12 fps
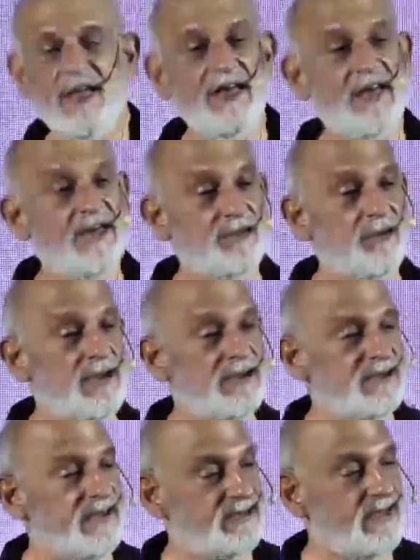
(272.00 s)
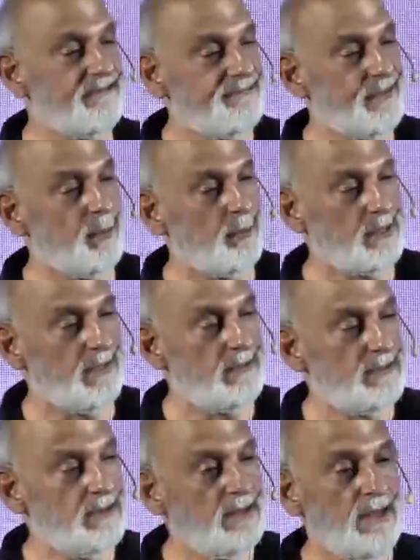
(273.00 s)
in Israel, it's the same phenomenon.
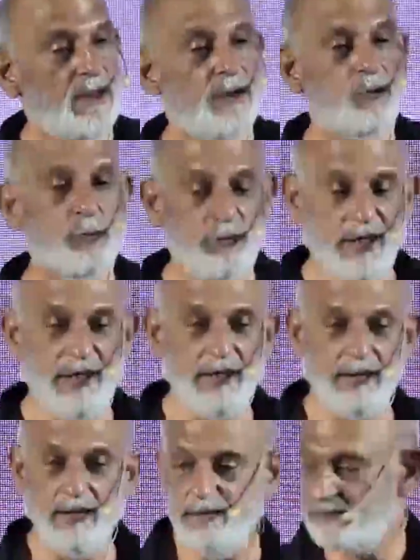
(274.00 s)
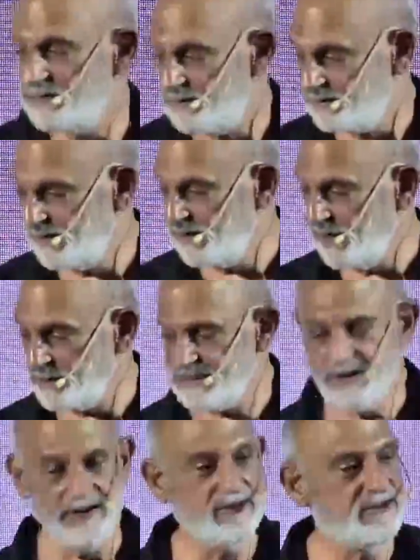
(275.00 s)
Today, the numbers
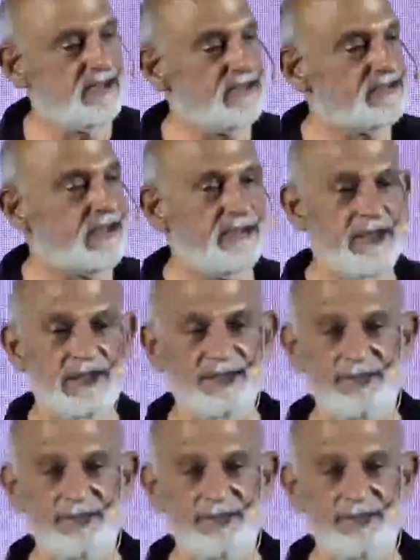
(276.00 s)
that is listed here is